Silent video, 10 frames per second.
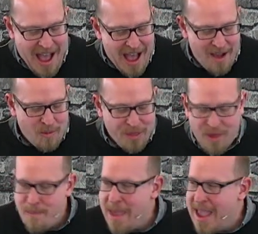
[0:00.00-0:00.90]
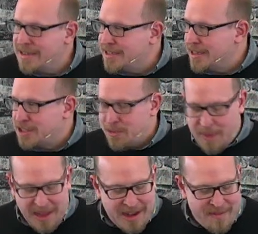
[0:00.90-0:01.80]
uh, with amazing
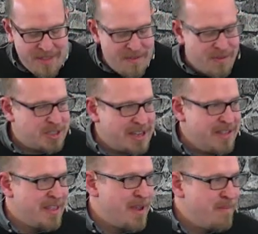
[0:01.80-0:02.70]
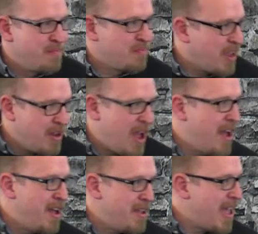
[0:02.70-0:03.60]
speed. I've never seen them
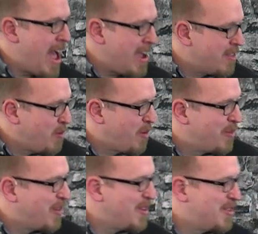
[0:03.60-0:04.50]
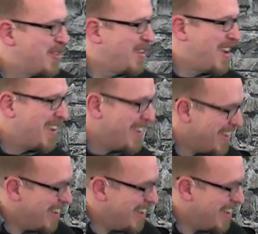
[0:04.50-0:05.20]
uh, act with such. Uh,